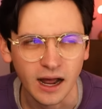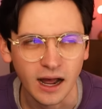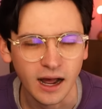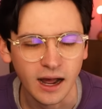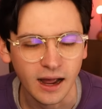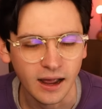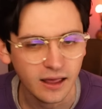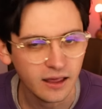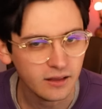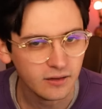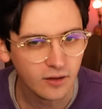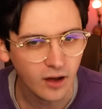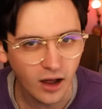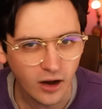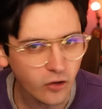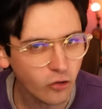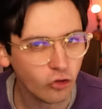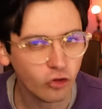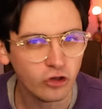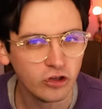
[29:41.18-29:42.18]
I
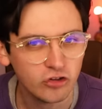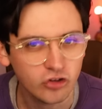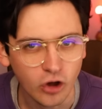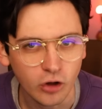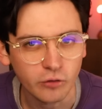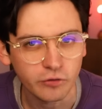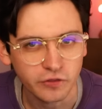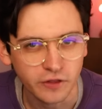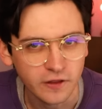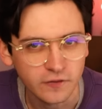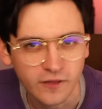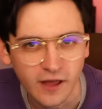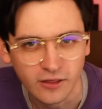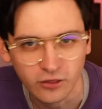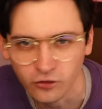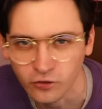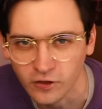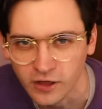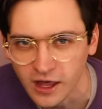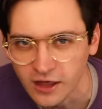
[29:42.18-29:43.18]
honestly don't think
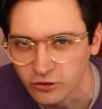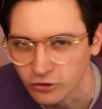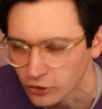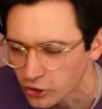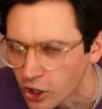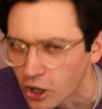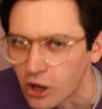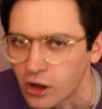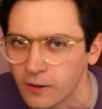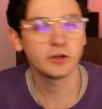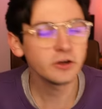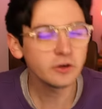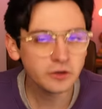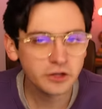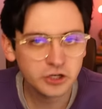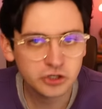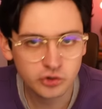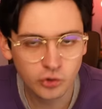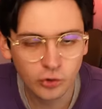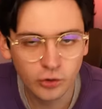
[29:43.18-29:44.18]
that's the case at all.
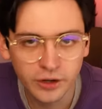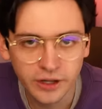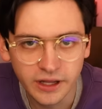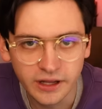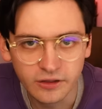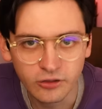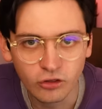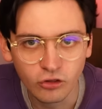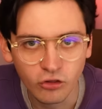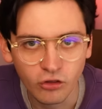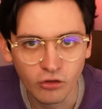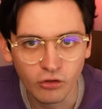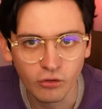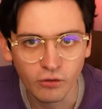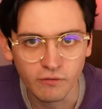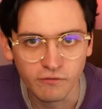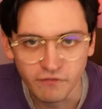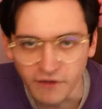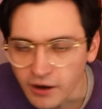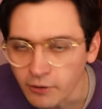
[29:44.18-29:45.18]
Clearly, Troy is
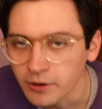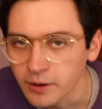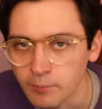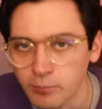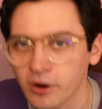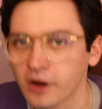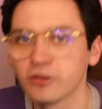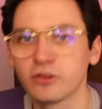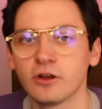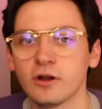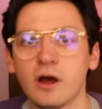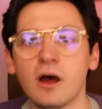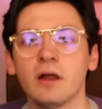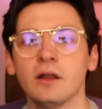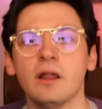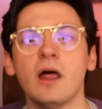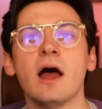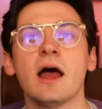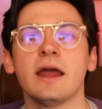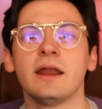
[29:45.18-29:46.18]
still very present
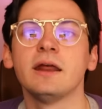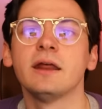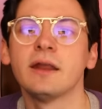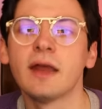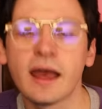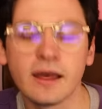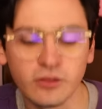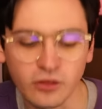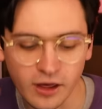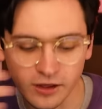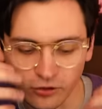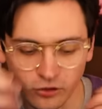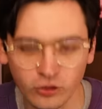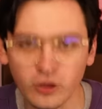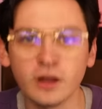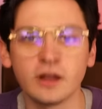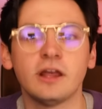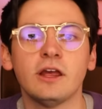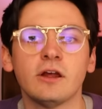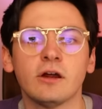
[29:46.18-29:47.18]
online, and as I
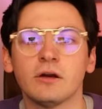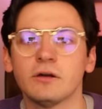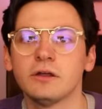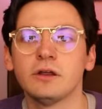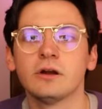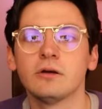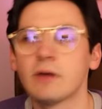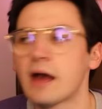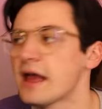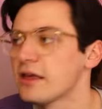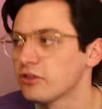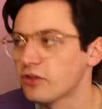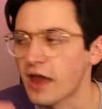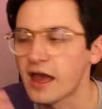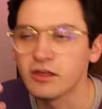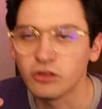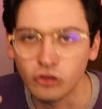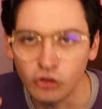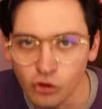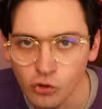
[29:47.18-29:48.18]
sit here, you know, as,
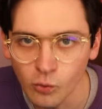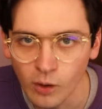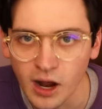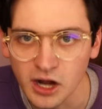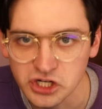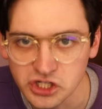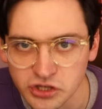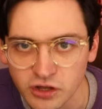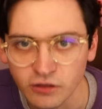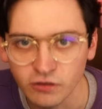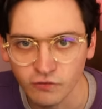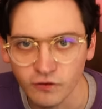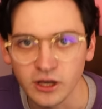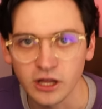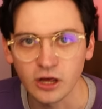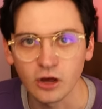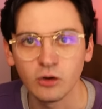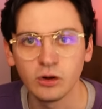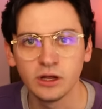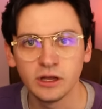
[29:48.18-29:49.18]
as you watch this
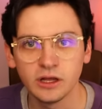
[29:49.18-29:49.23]
video,